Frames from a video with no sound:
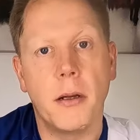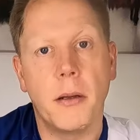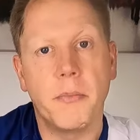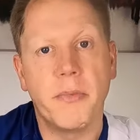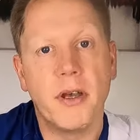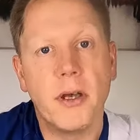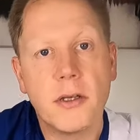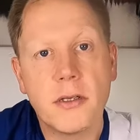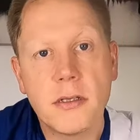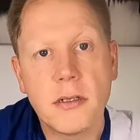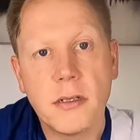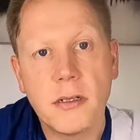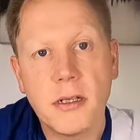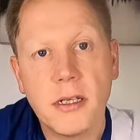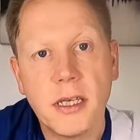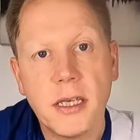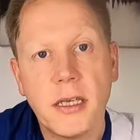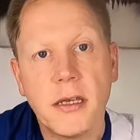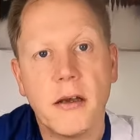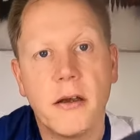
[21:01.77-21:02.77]

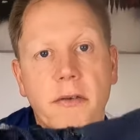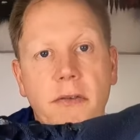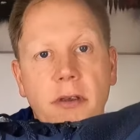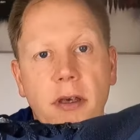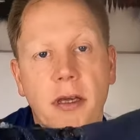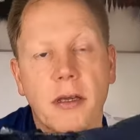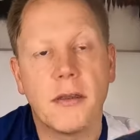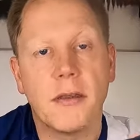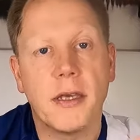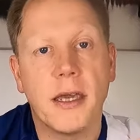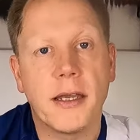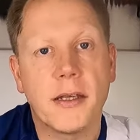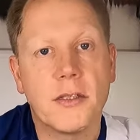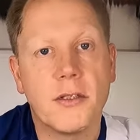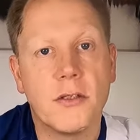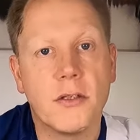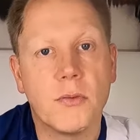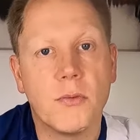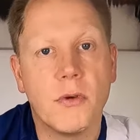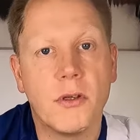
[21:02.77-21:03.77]
Personally, I think the
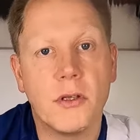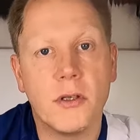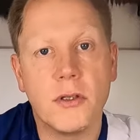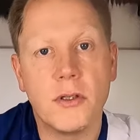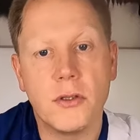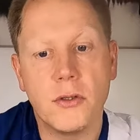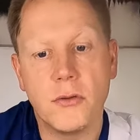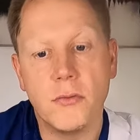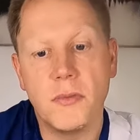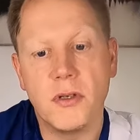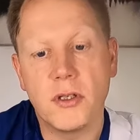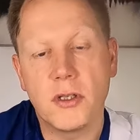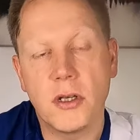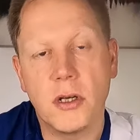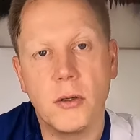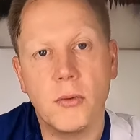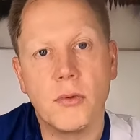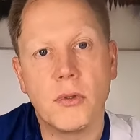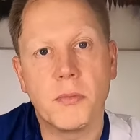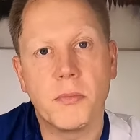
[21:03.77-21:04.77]
Xodus 1 and 2
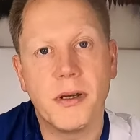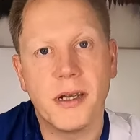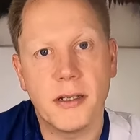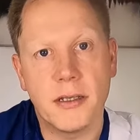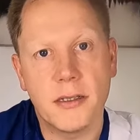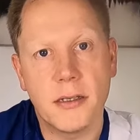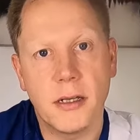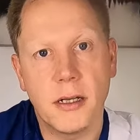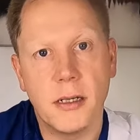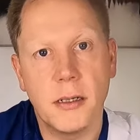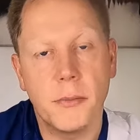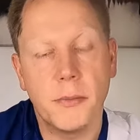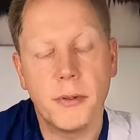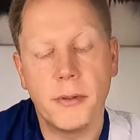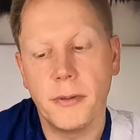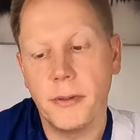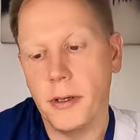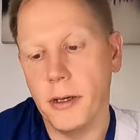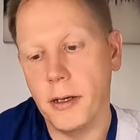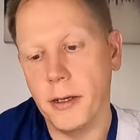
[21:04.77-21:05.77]
midsole was better set up,
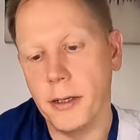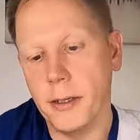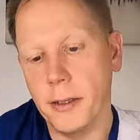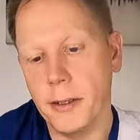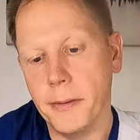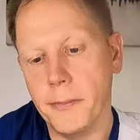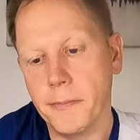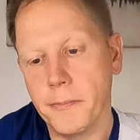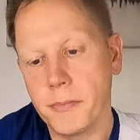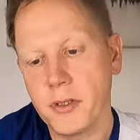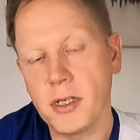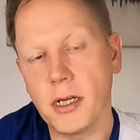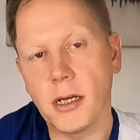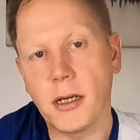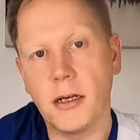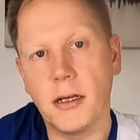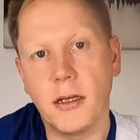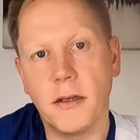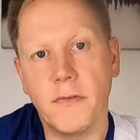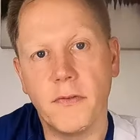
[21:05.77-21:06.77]

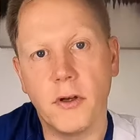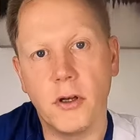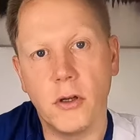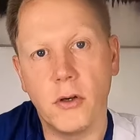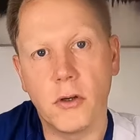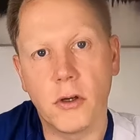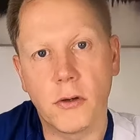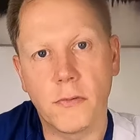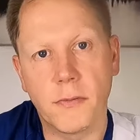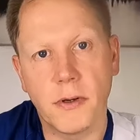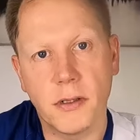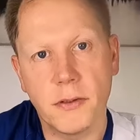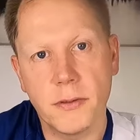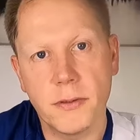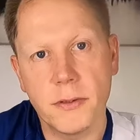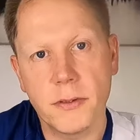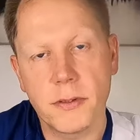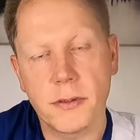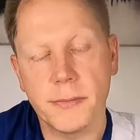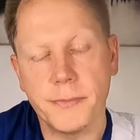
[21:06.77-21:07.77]
particularly for longer
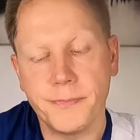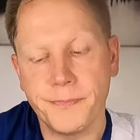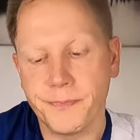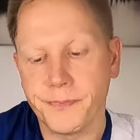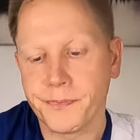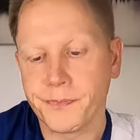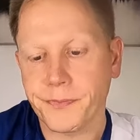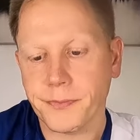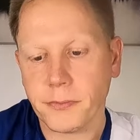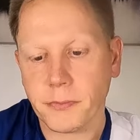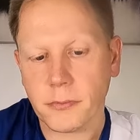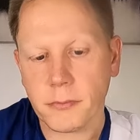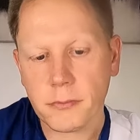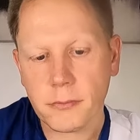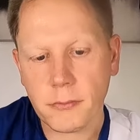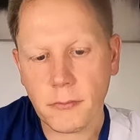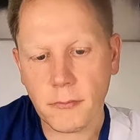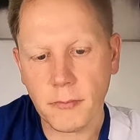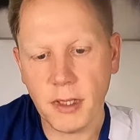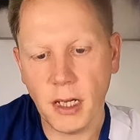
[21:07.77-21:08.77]
runs.
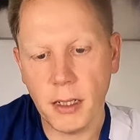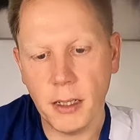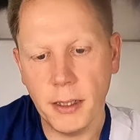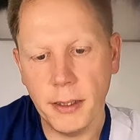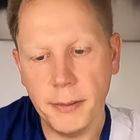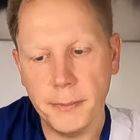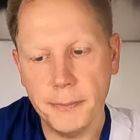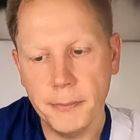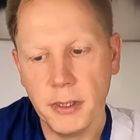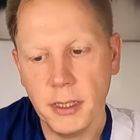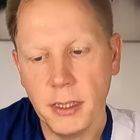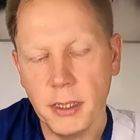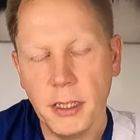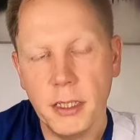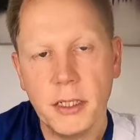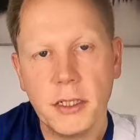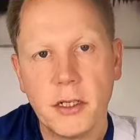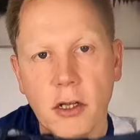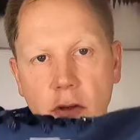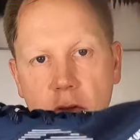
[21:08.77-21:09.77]

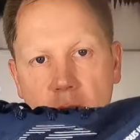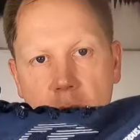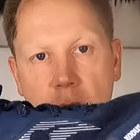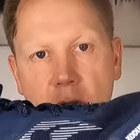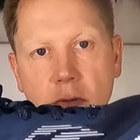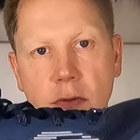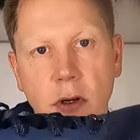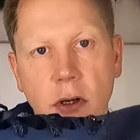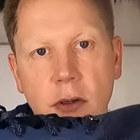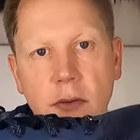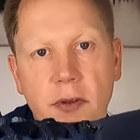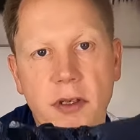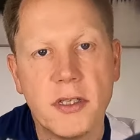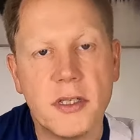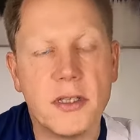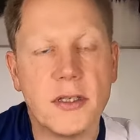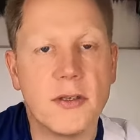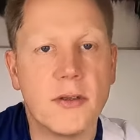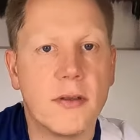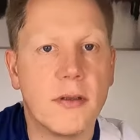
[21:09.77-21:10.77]
Don't get me wrong, this
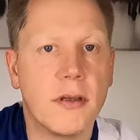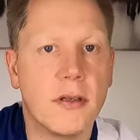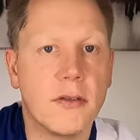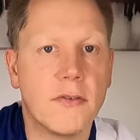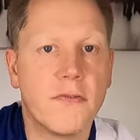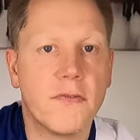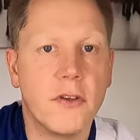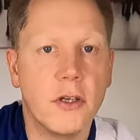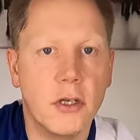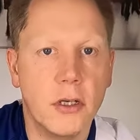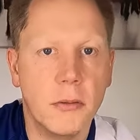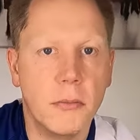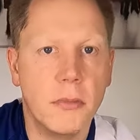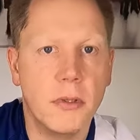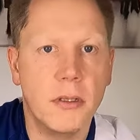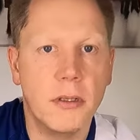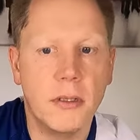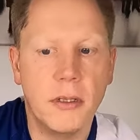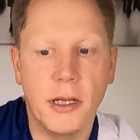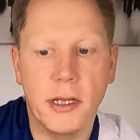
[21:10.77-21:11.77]
isn't as firm
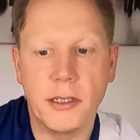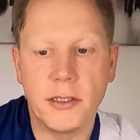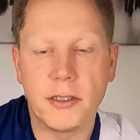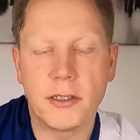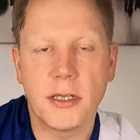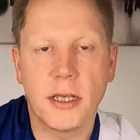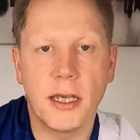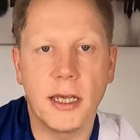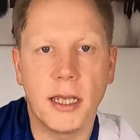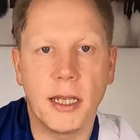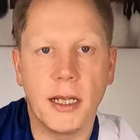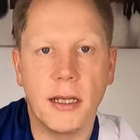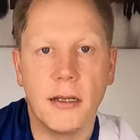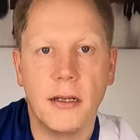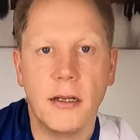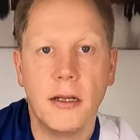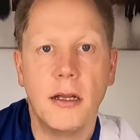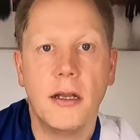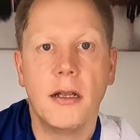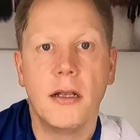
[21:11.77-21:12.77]
as, say,
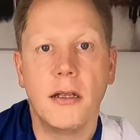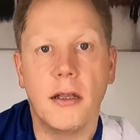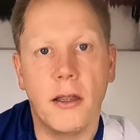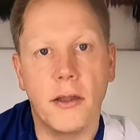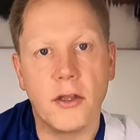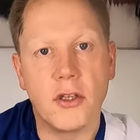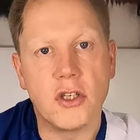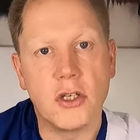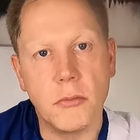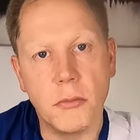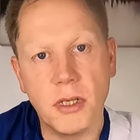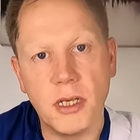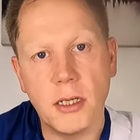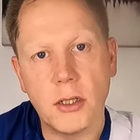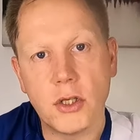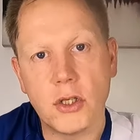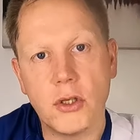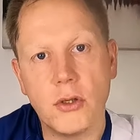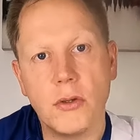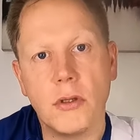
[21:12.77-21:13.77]
like the Tamiya
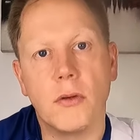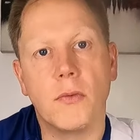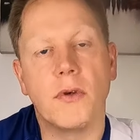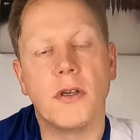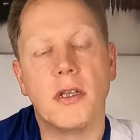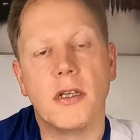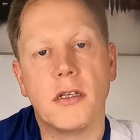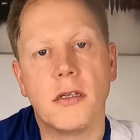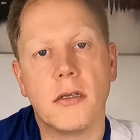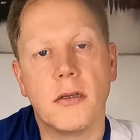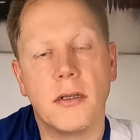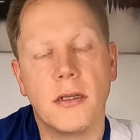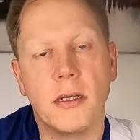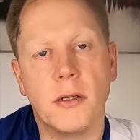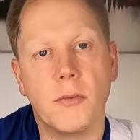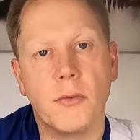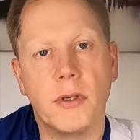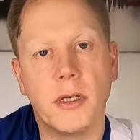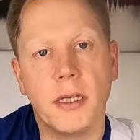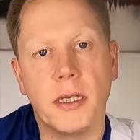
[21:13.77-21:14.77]
shoe that
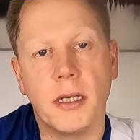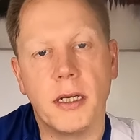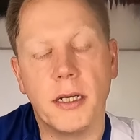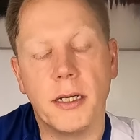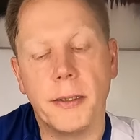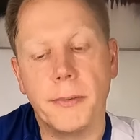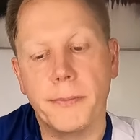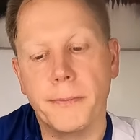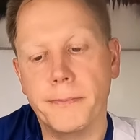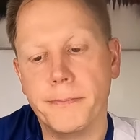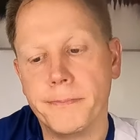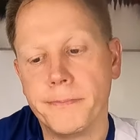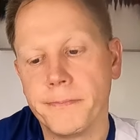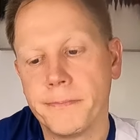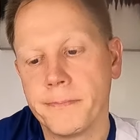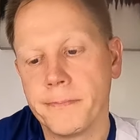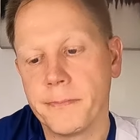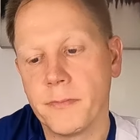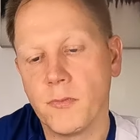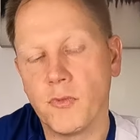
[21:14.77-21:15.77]
we
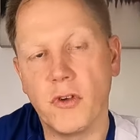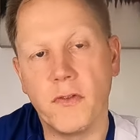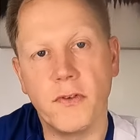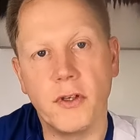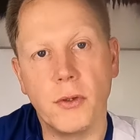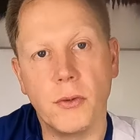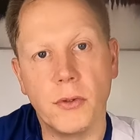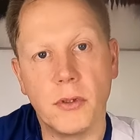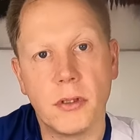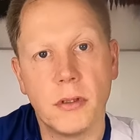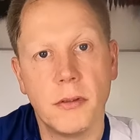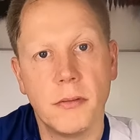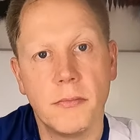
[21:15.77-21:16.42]
reviewed